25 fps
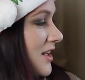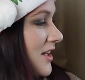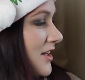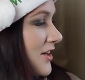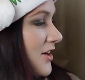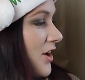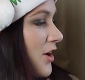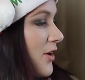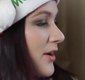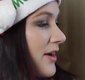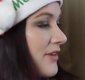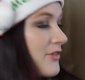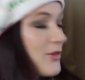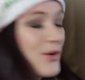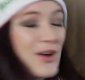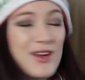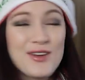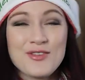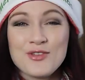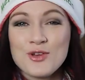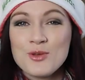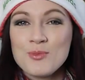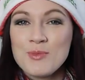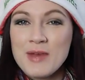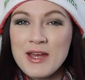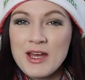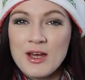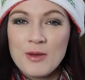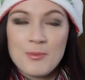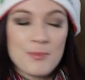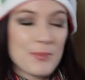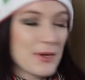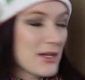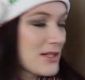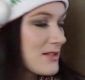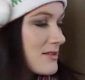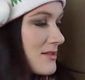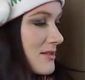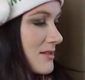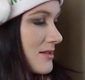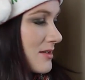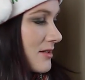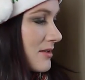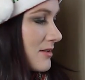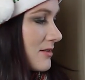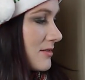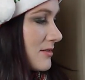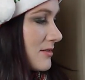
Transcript: Now, I have quite a few makeup bits.